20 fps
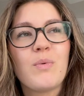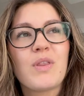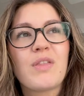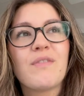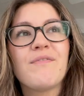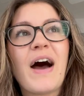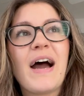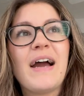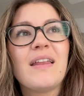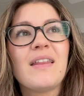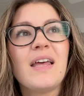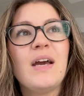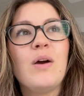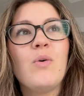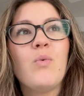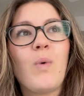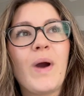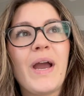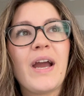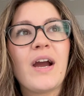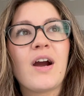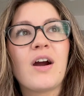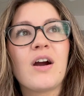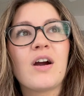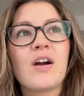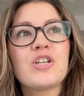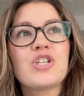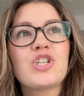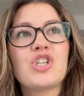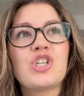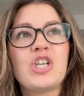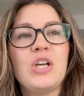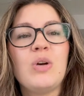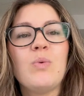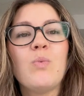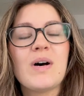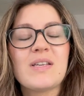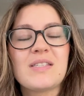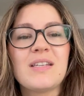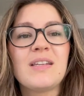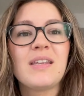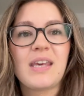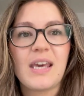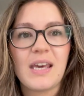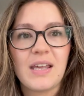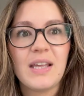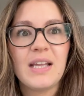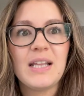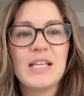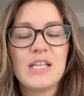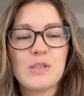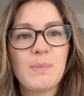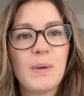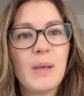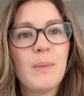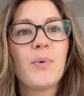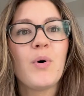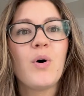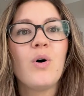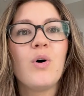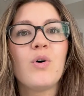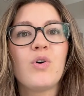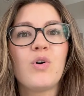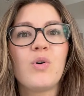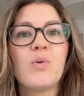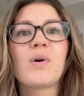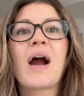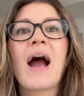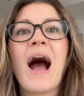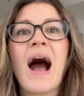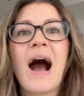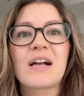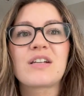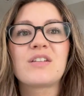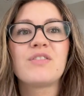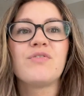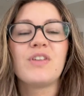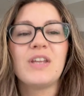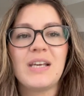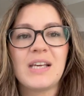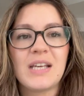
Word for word: with Violet where she wasn't killing these people who were actively,